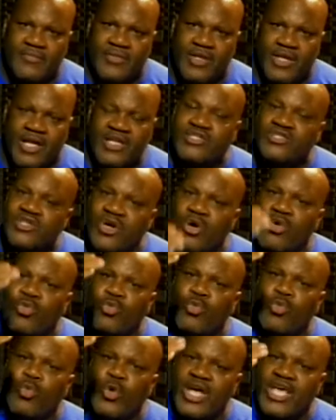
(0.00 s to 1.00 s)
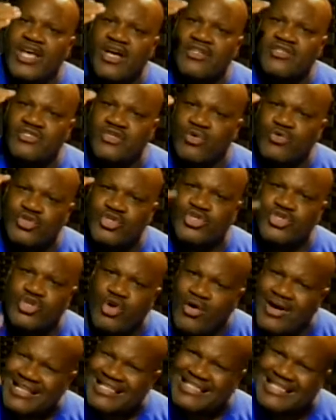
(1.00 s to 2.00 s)
And so we are so
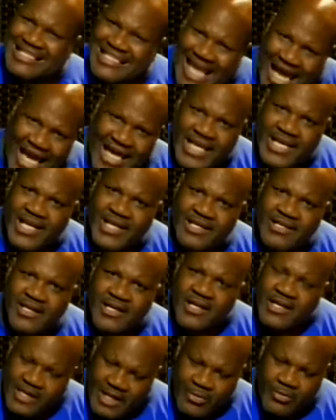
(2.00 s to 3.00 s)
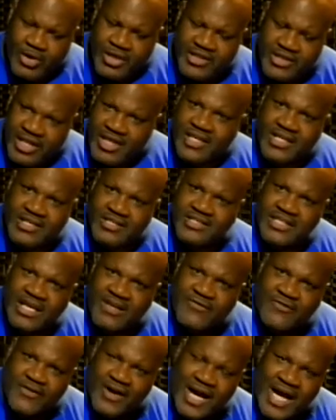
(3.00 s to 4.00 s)
short-sighted that we think it's
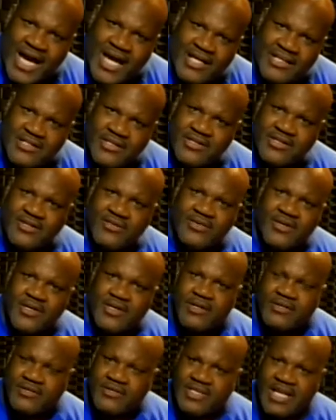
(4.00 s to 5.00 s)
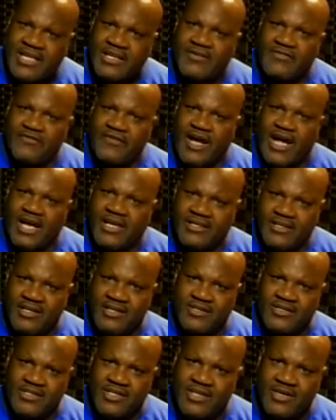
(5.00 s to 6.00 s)
just for our little 75
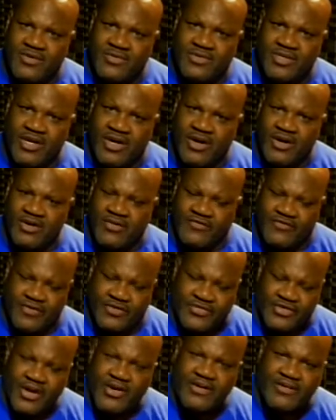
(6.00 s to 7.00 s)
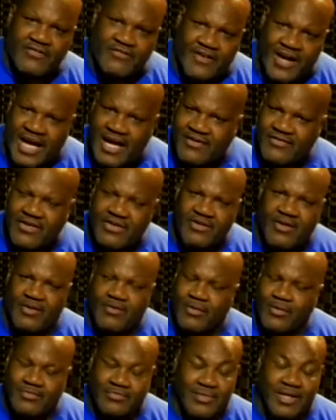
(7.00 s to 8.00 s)
years here on the earth, or 35 years,
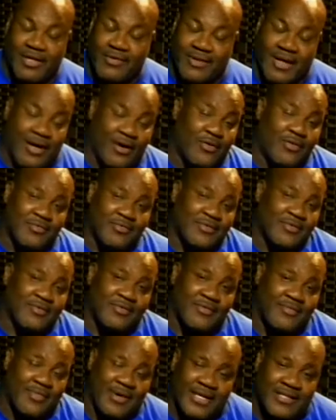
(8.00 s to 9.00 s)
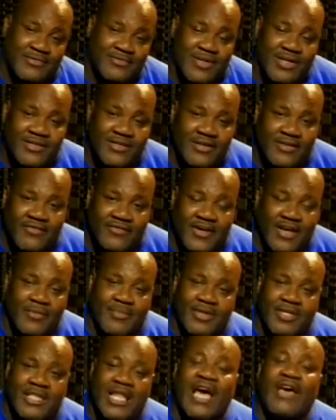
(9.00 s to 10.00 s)
well, not, I hope you don't pass away at 35,
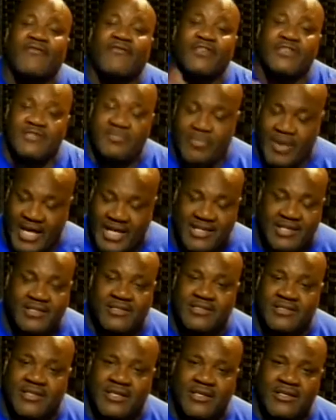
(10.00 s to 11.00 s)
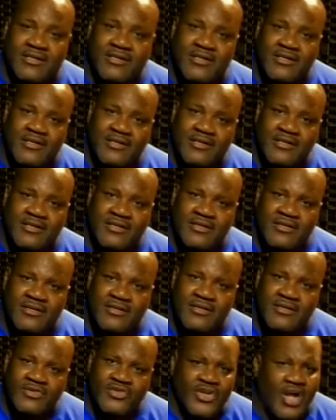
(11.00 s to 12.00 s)
but life expectancy.
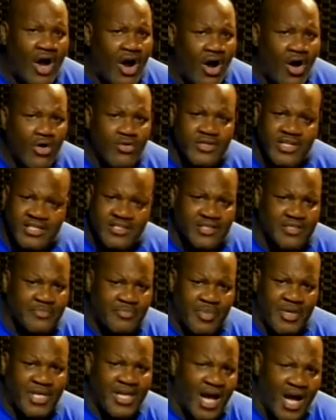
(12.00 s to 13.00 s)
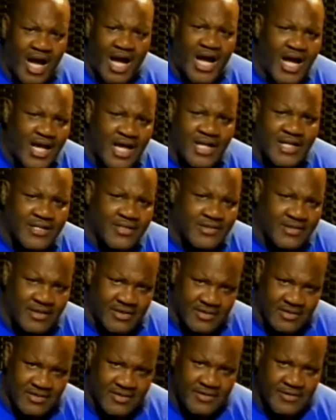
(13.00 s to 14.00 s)
No, this is beyond
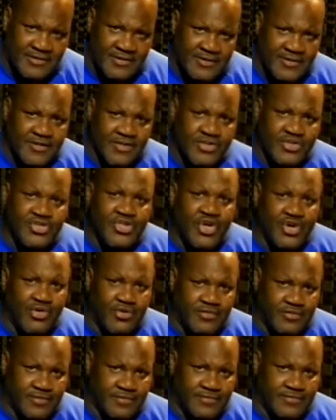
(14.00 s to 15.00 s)
you.